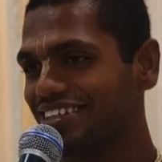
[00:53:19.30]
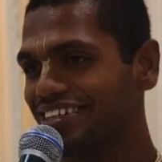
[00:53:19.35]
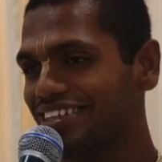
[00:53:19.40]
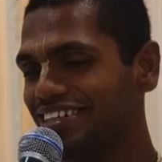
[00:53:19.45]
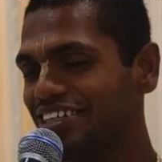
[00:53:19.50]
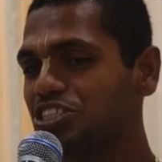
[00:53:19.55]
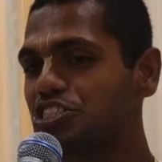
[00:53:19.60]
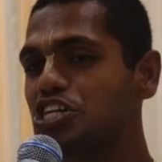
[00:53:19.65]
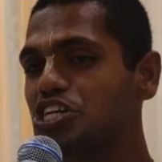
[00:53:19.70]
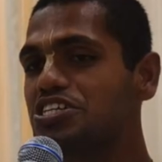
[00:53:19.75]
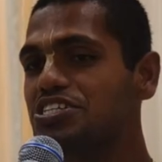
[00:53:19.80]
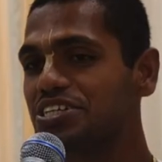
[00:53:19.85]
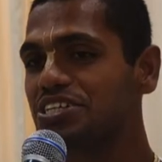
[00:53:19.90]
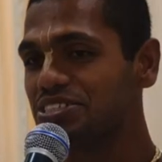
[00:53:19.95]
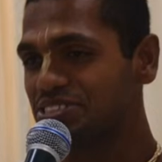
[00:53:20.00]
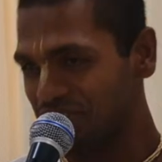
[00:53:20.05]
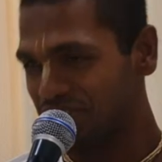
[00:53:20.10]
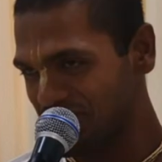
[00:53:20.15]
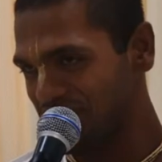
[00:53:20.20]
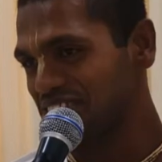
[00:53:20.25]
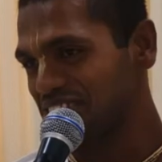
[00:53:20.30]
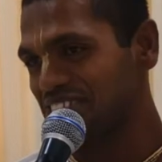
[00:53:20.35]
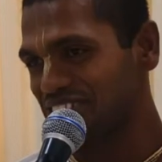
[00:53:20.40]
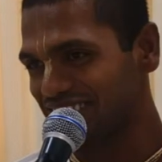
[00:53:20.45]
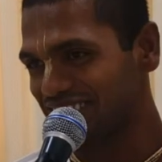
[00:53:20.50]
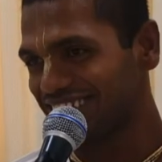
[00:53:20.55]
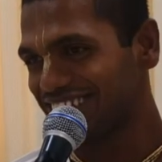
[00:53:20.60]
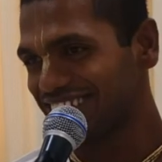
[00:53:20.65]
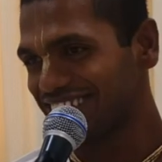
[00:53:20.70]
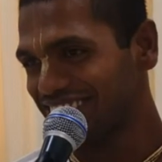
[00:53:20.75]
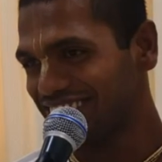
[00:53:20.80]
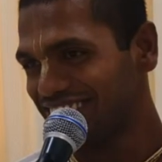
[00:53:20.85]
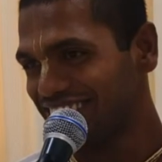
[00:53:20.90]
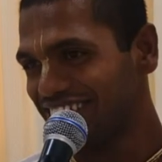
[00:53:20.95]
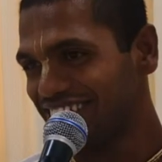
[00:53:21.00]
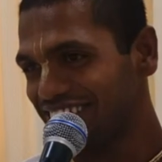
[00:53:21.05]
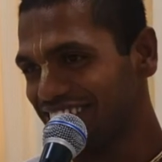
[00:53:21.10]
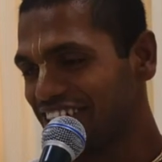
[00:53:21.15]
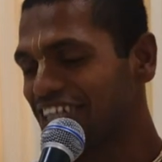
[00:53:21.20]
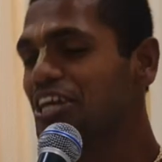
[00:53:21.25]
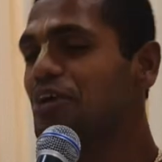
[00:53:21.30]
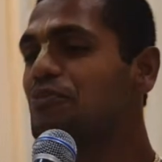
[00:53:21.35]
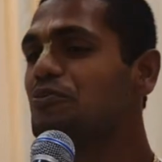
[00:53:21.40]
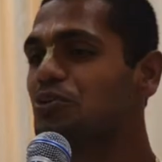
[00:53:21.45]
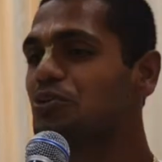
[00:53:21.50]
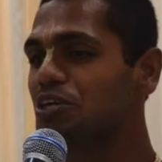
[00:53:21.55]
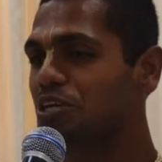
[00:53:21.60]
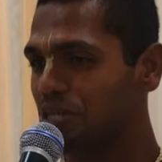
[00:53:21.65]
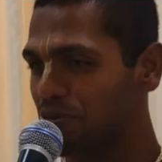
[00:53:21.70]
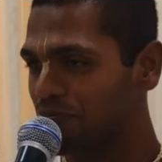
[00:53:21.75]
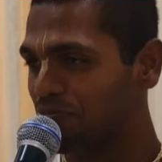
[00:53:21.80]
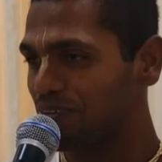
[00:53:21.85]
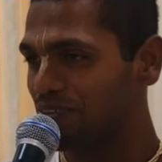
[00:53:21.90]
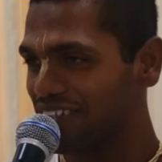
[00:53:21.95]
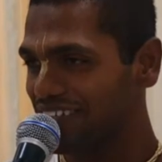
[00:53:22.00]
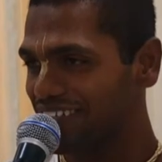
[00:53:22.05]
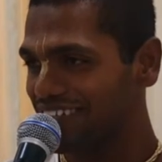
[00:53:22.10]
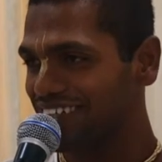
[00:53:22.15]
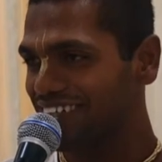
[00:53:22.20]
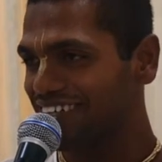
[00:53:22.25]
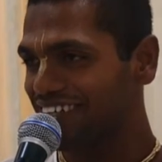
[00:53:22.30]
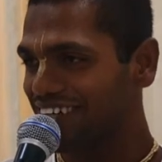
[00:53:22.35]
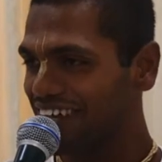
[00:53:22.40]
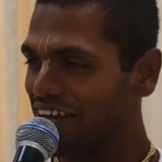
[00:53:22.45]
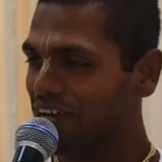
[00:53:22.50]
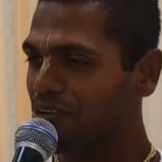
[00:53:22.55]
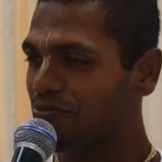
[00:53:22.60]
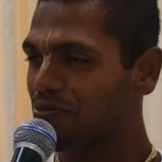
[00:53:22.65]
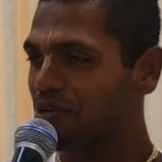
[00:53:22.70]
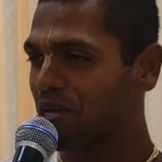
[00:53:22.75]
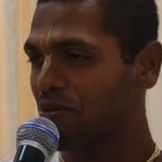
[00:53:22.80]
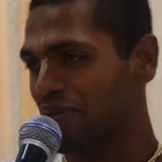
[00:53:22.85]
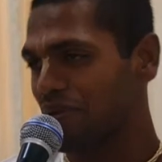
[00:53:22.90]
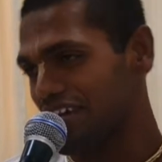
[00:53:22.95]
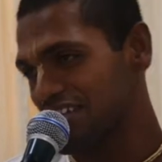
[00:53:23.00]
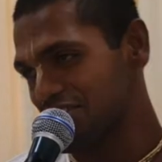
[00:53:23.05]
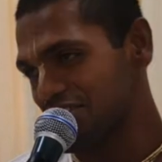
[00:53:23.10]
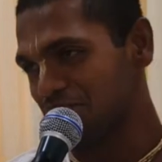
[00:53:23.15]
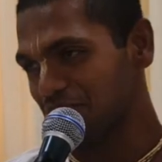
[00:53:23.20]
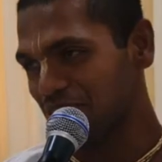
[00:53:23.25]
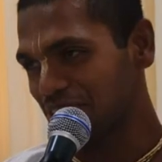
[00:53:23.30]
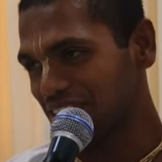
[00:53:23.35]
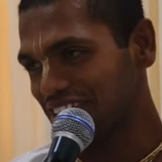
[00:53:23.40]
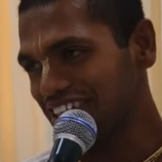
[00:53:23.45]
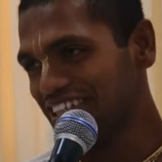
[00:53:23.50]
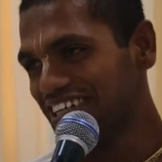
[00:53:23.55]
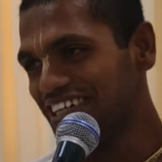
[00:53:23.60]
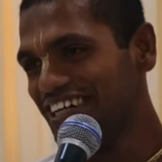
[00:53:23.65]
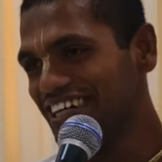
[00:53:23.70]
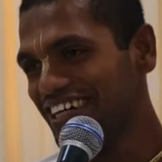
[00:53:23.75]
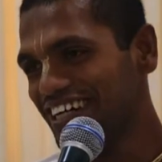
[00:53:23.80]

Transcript: He changed his decision. He came to the temple and he became a nice devotee.